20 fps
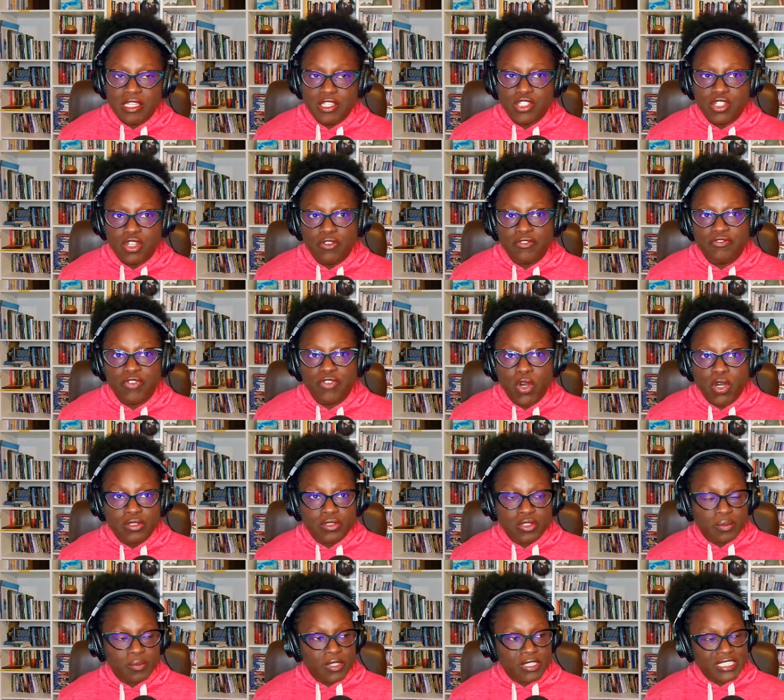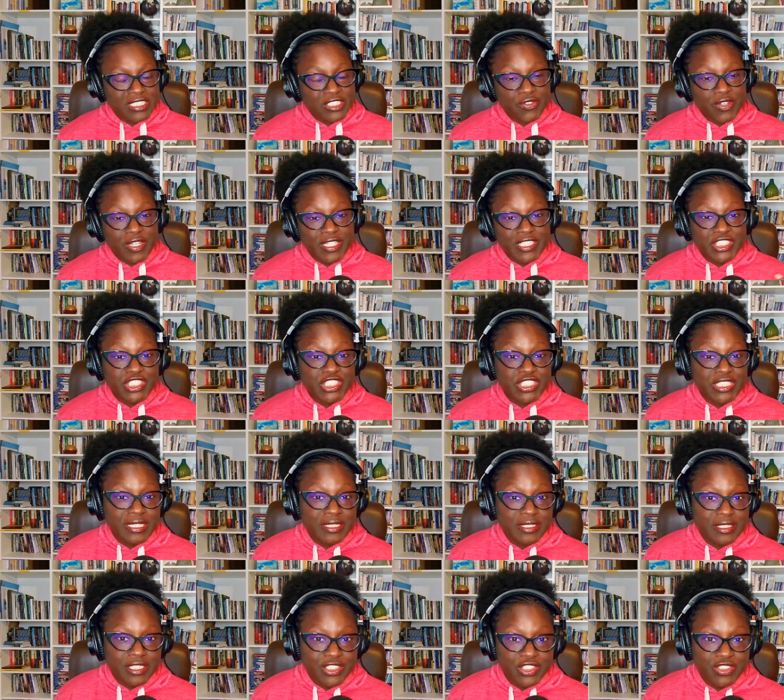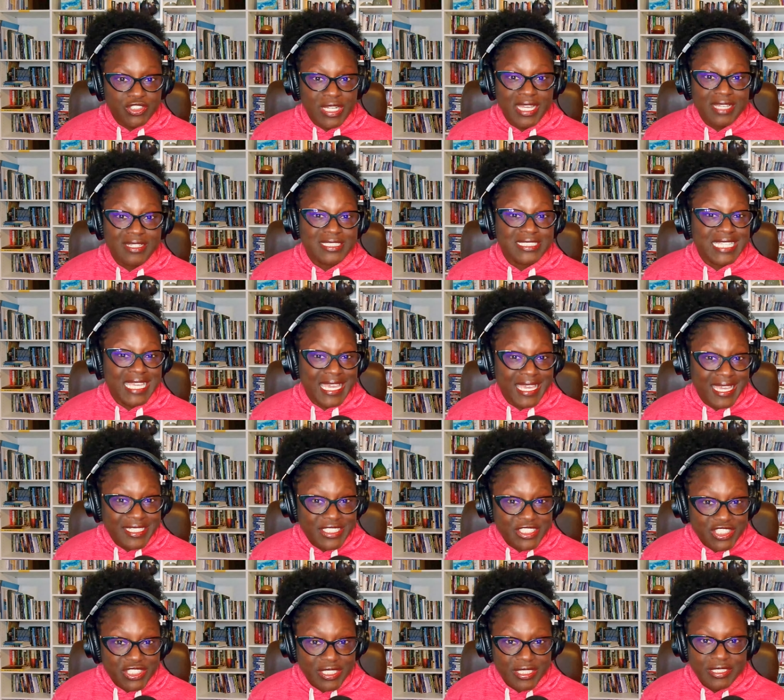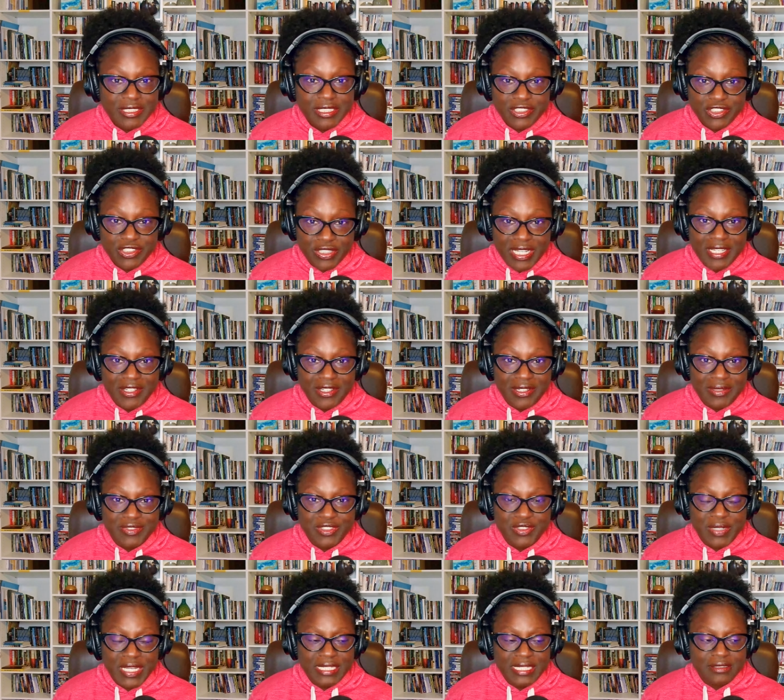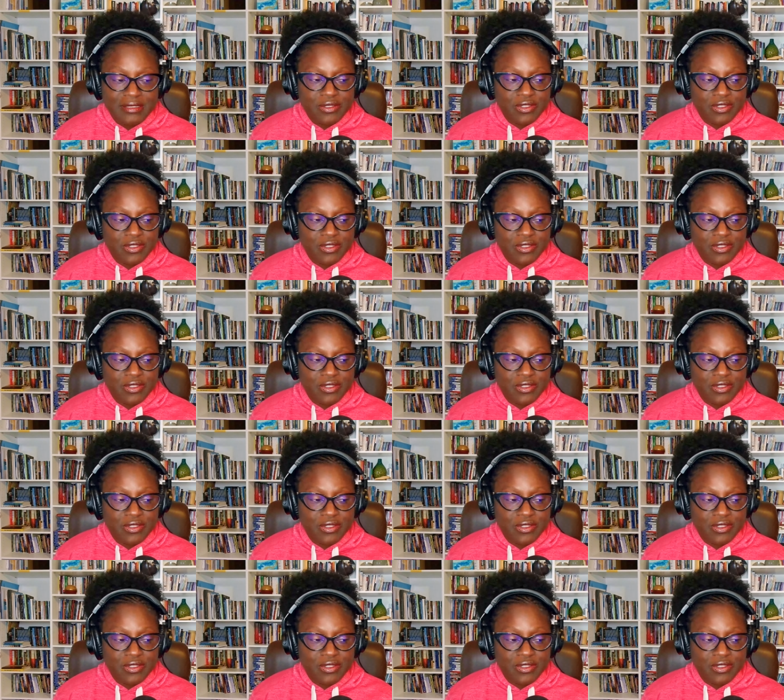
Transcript: vulnerable as far as sharing their trials and sharing their triumphs, right?